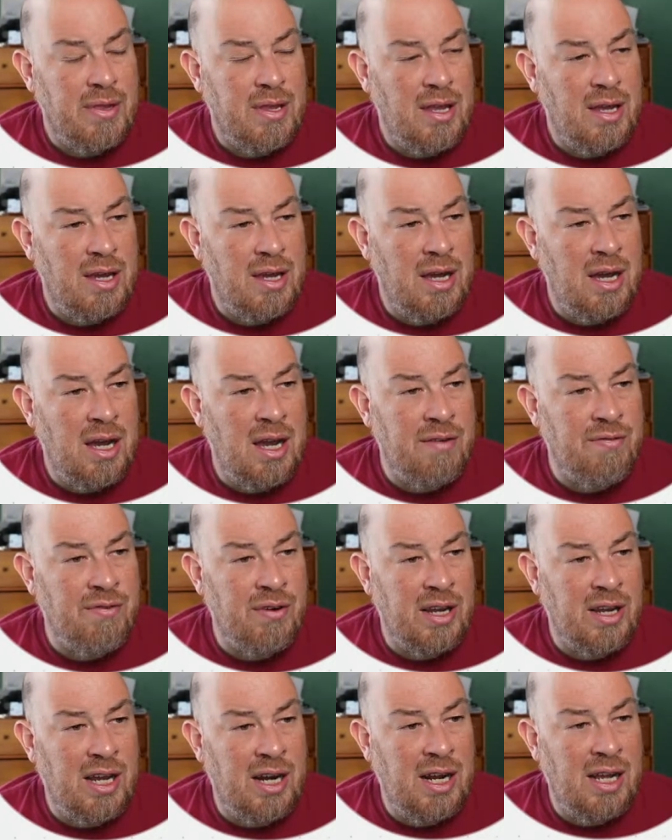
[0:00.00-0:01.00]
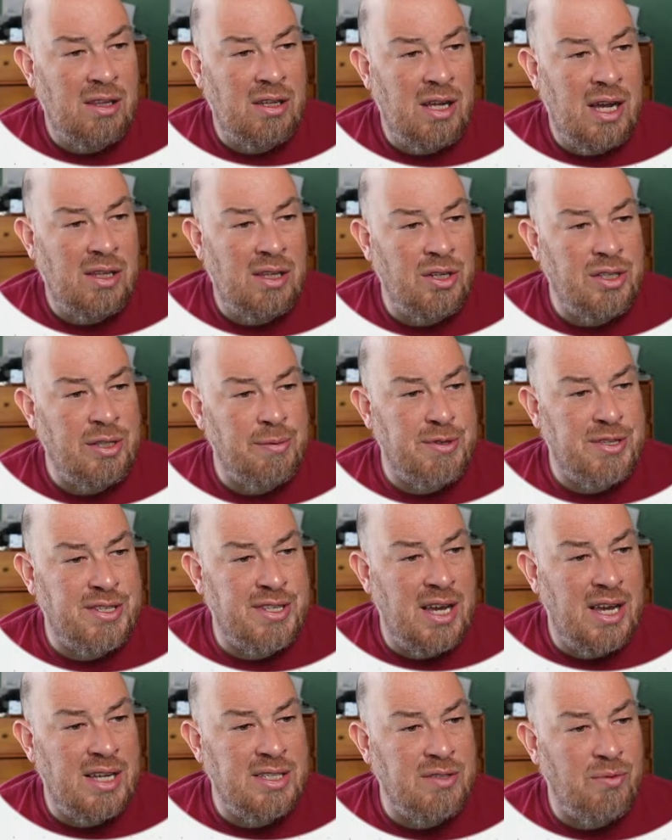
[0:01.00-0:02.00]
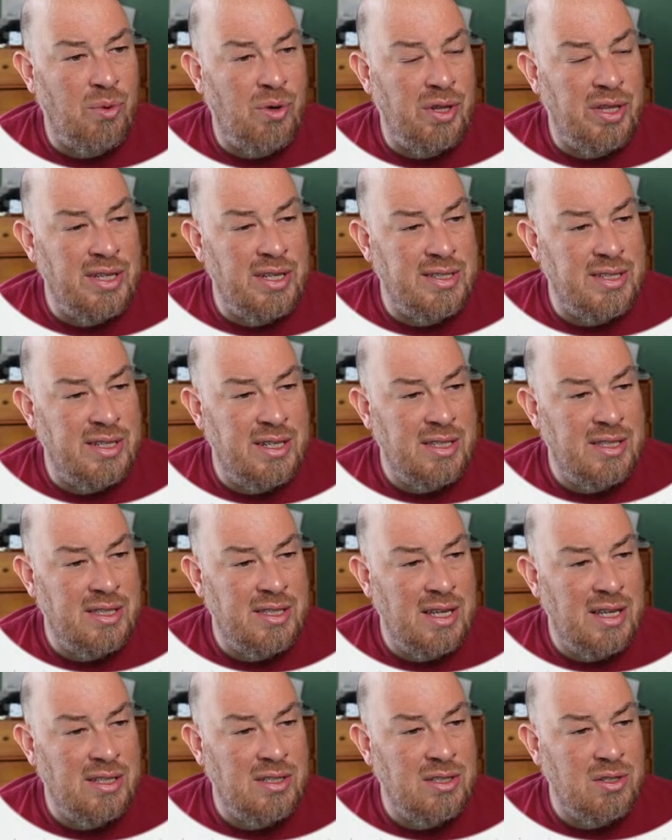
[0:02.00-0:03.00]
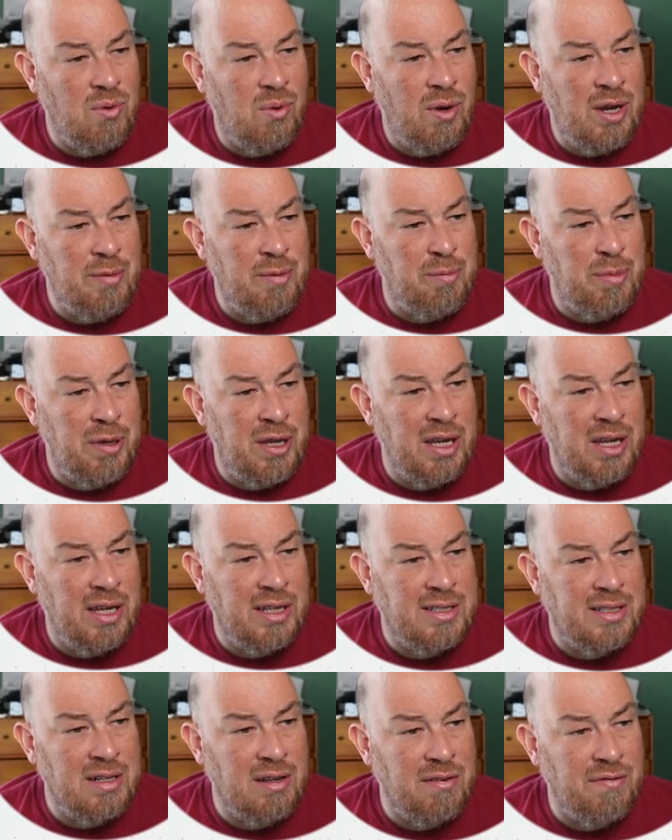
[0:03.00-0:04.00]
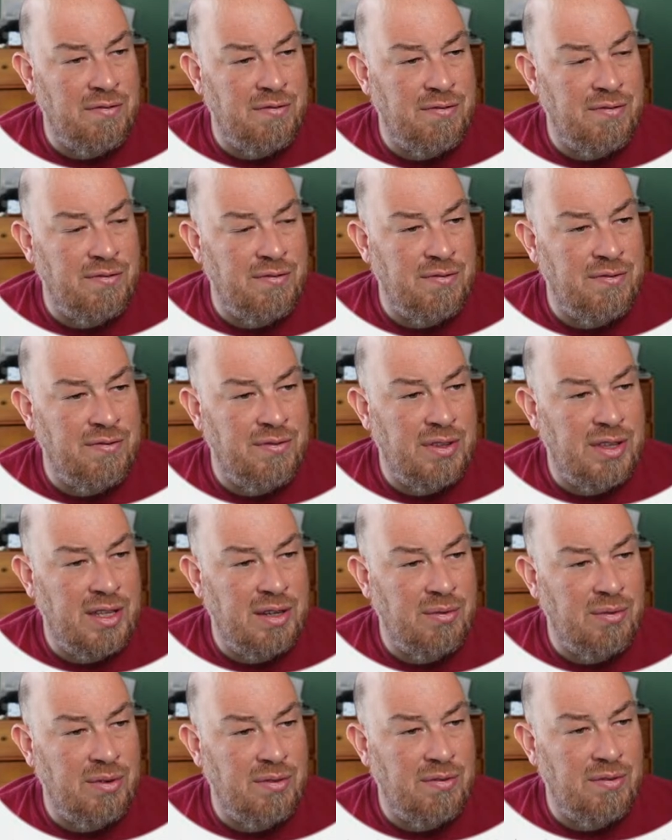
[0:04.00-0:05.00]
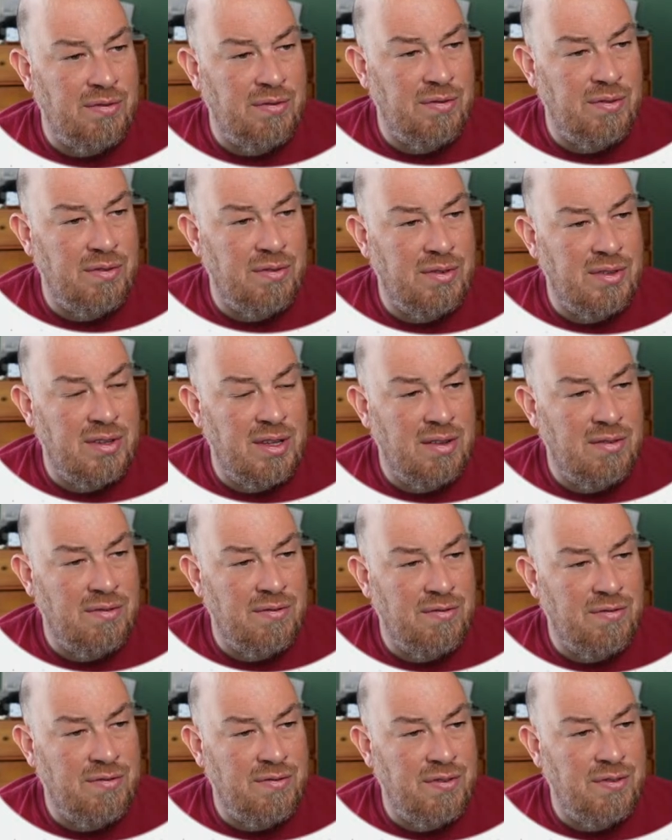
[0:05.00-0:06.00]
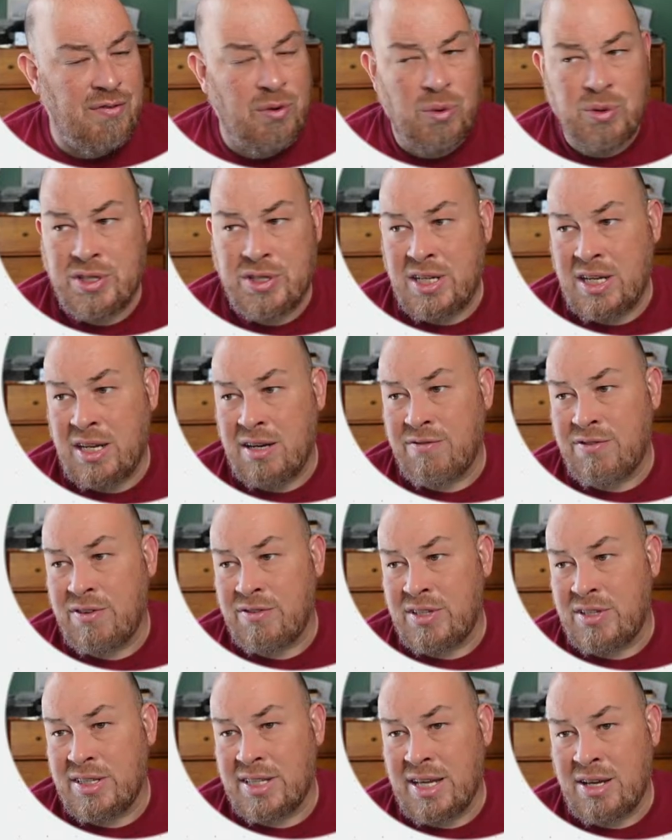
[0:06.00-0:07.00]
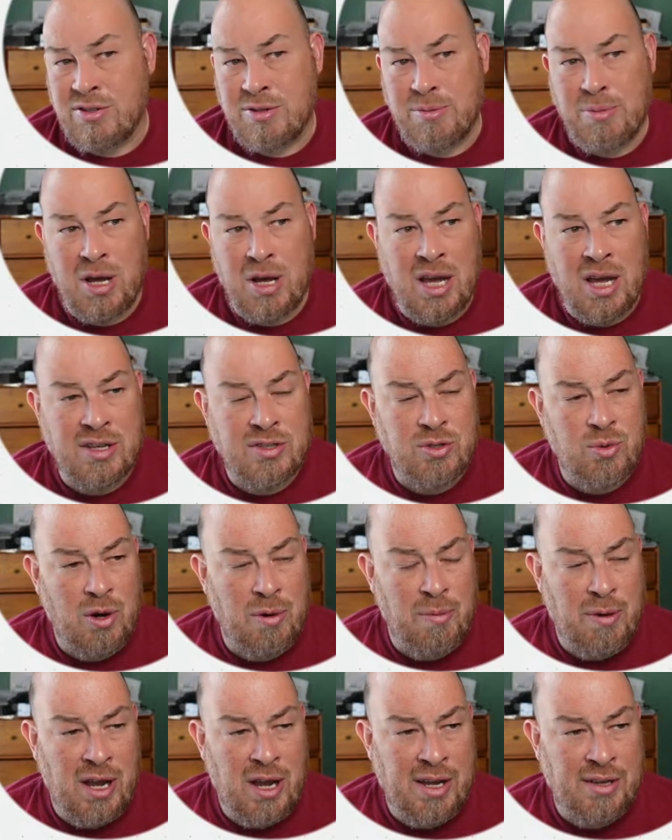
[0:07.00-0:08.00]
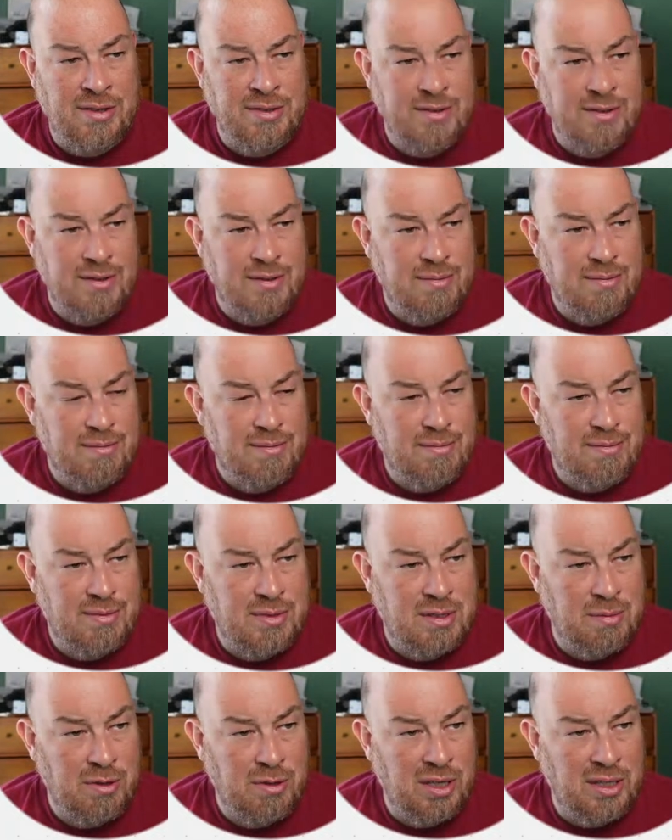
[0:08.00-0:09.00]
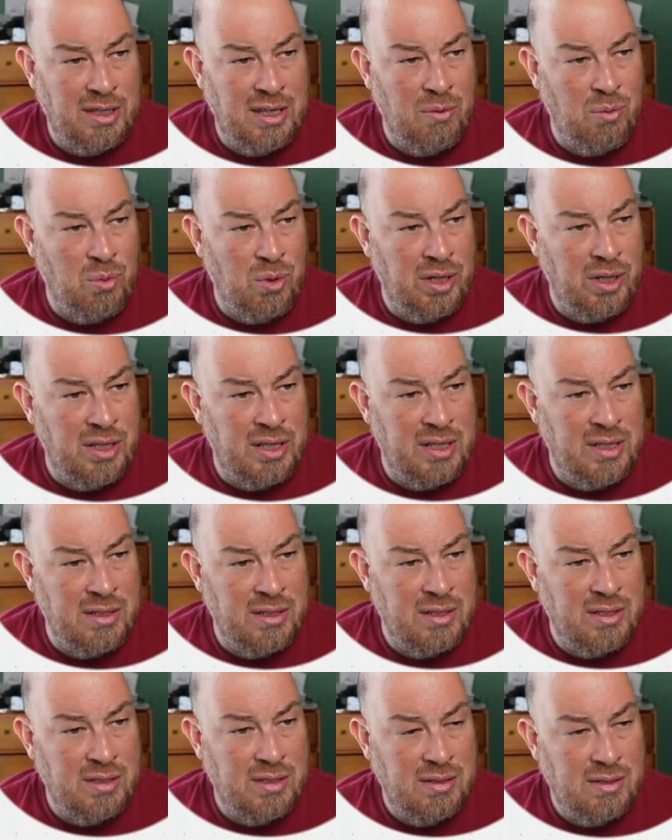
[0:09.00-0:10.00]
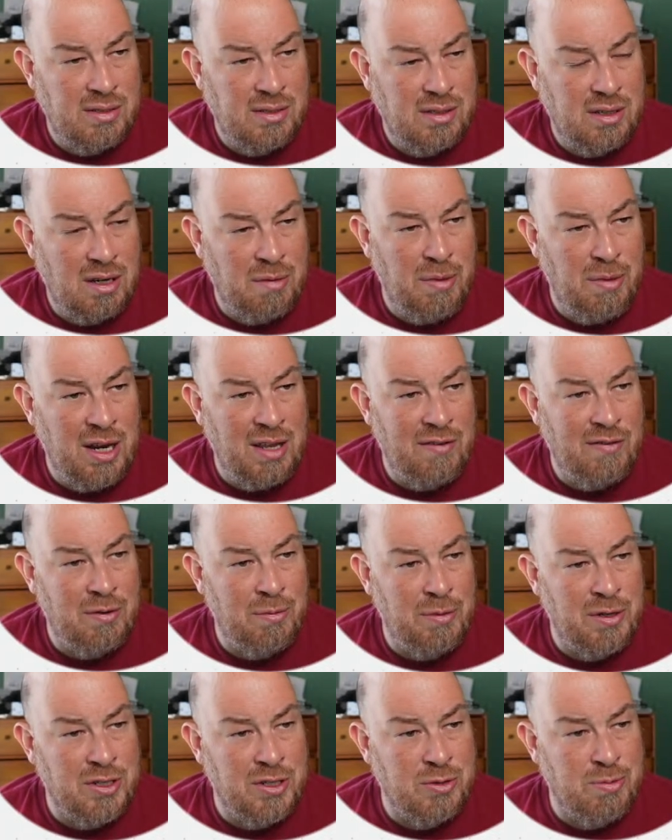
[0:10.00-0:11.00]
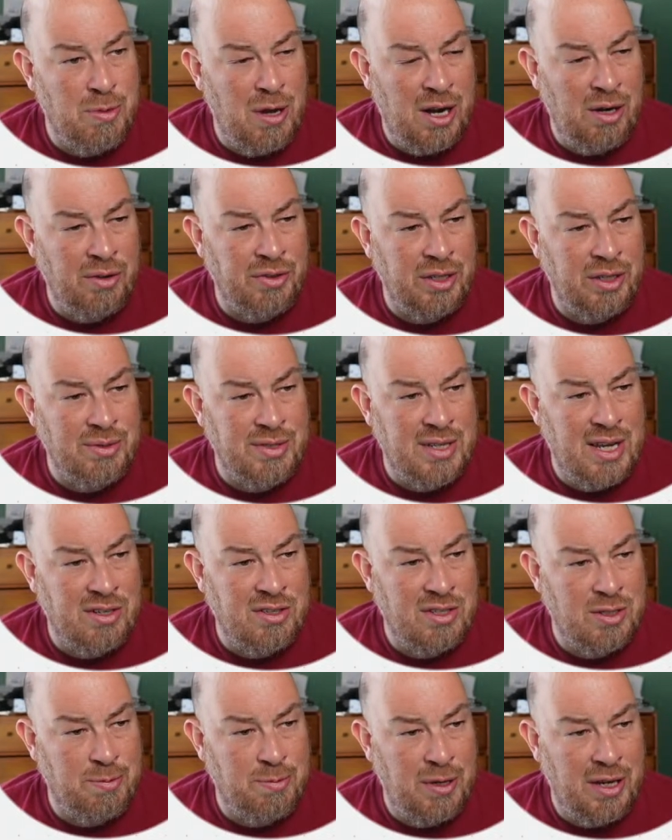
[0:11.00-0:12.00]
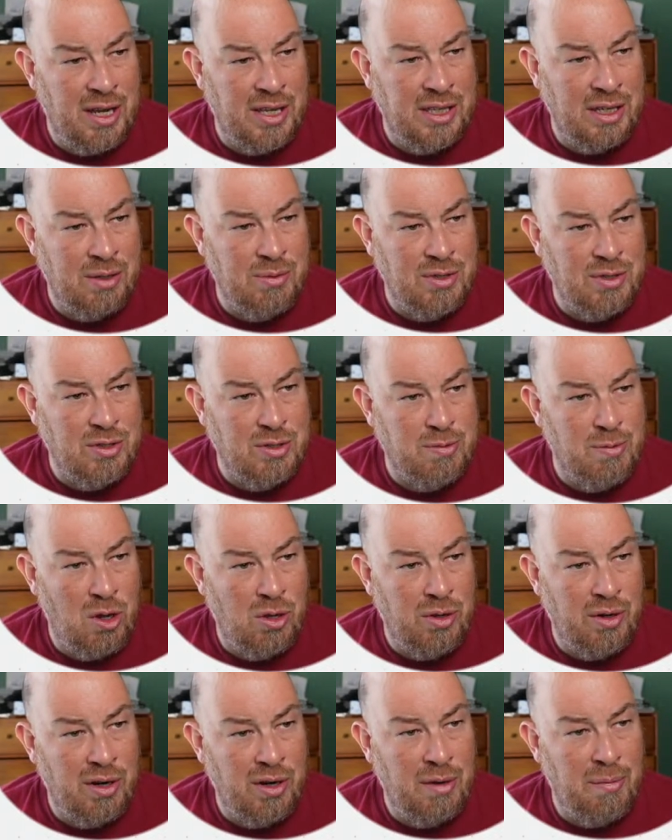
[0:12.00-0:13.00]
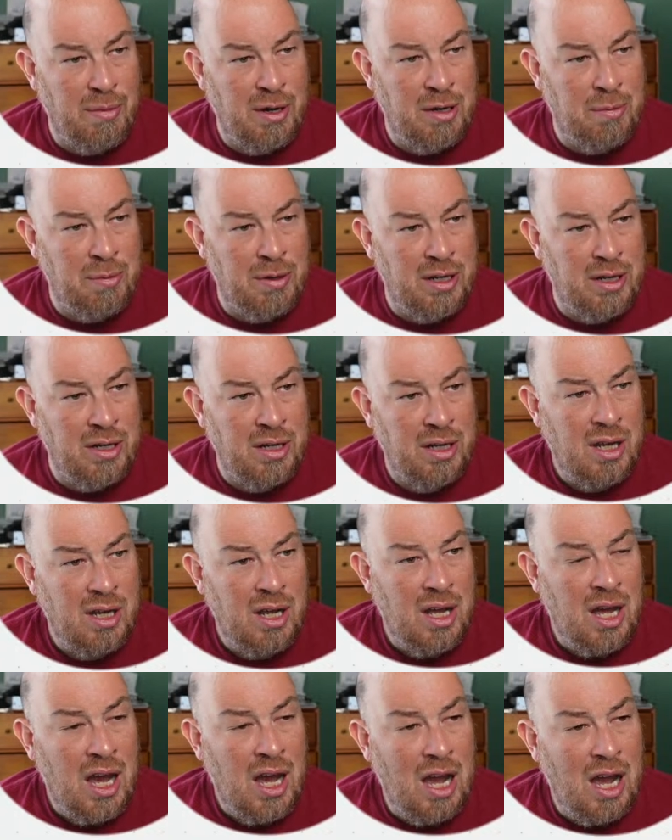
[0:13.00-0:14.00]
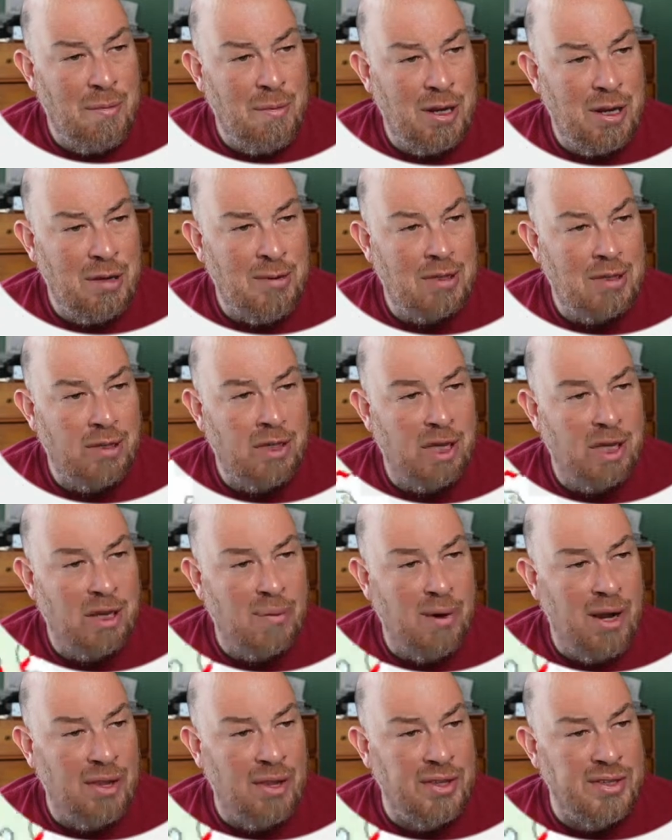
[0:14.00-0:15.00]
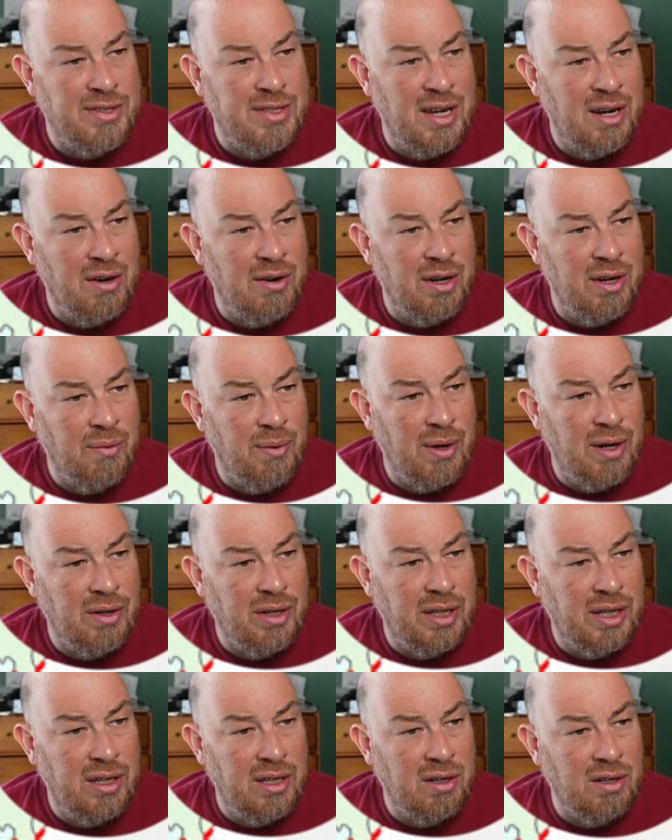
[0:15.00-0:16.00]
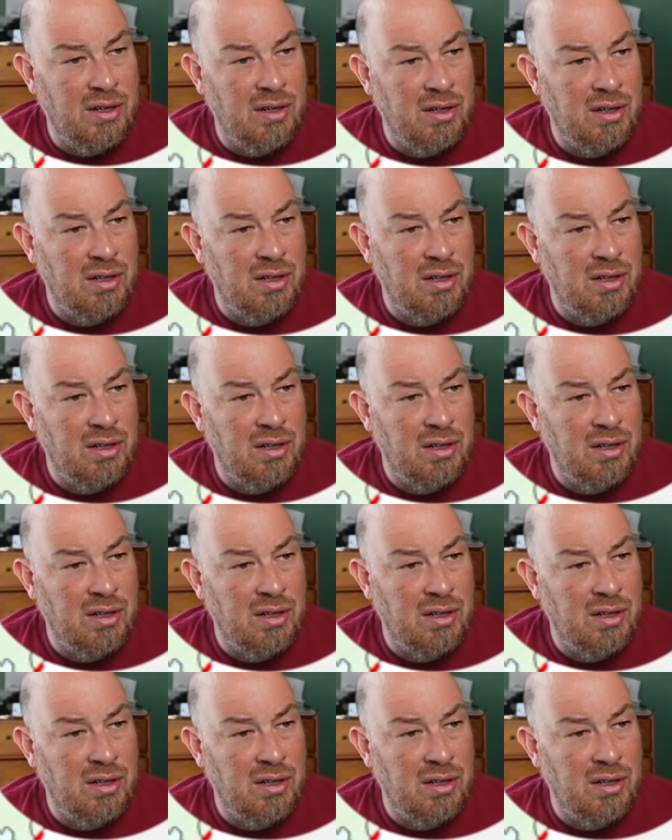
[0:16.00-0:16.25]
I forget. I looked up the size of one of these, and it's quite big. It's, I think, what, 15,000 square miles, something like that. One of these. It might even have been a small. I don't think it was actually this big. I think it was a small area. It might have been. I might have been looking around this area around here.